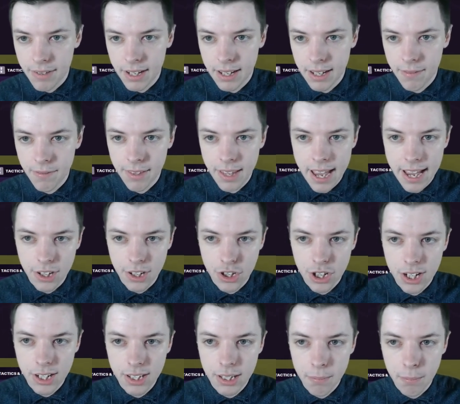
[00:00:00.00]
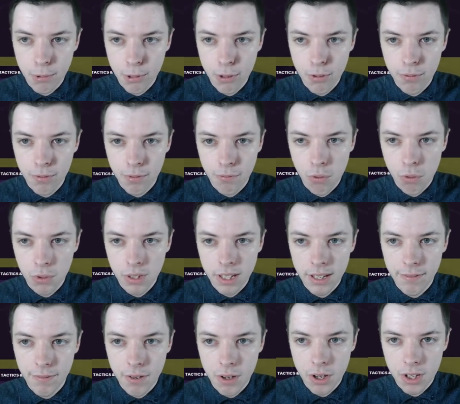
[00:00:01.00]
XG is improved for the
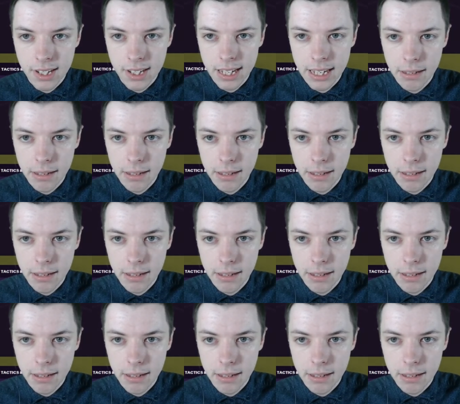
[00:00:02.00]
first team.